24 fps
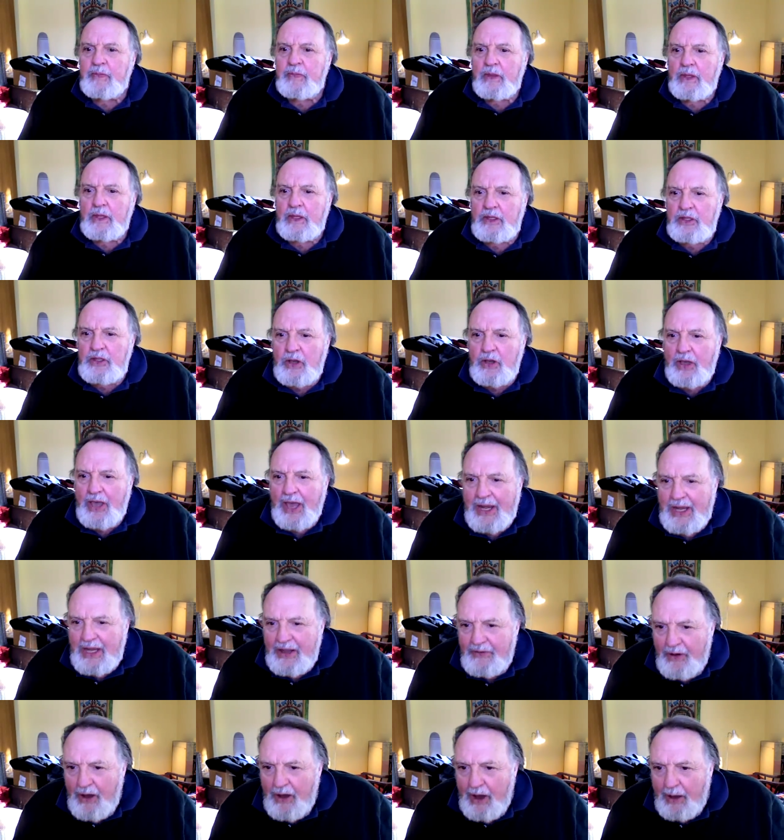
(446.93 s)
you got to
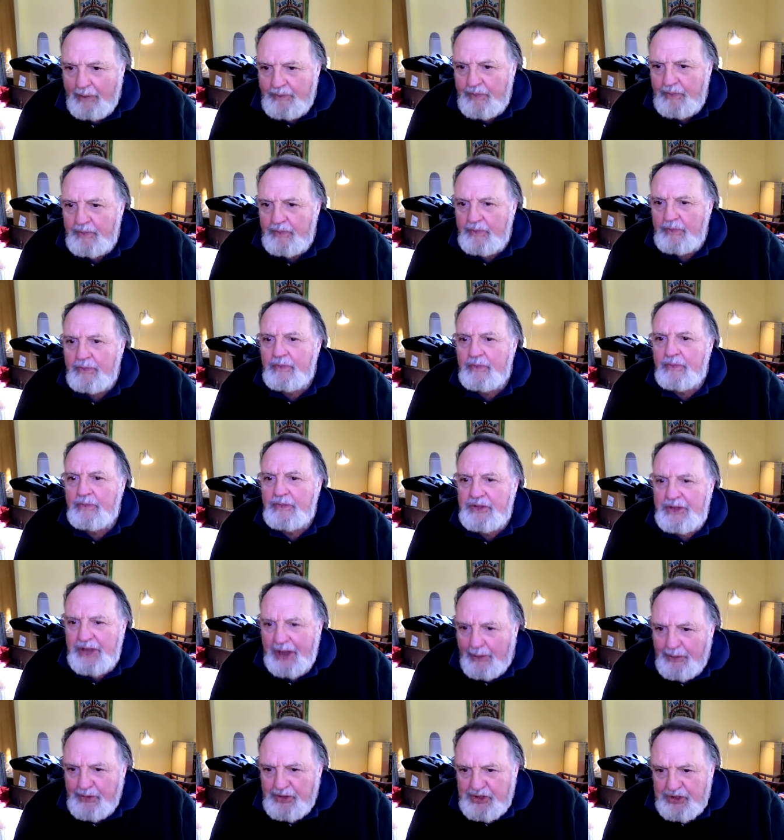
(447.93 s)
give up
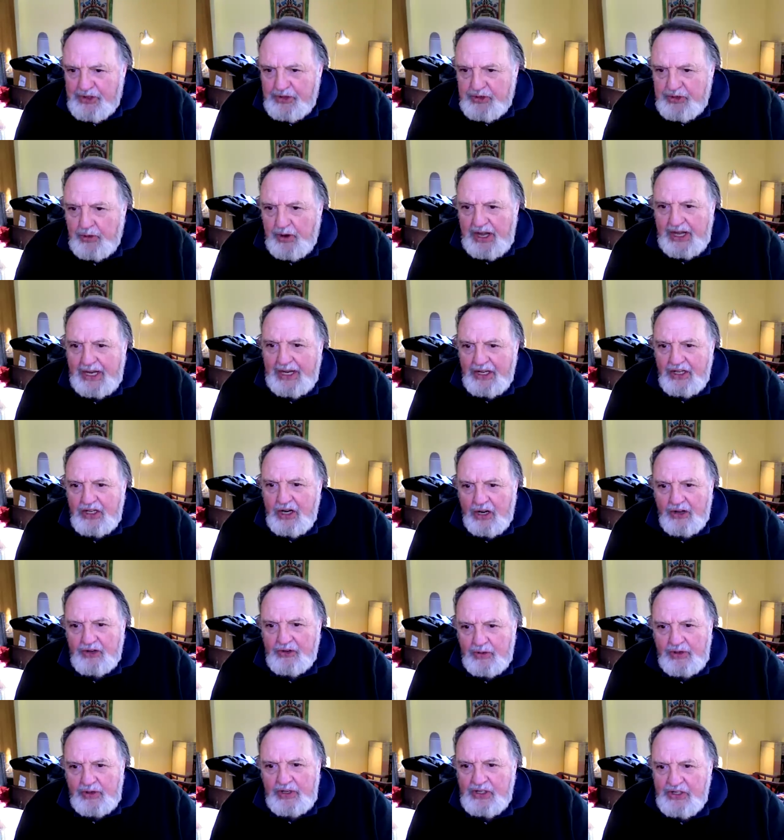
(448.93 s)
demonstrating in country.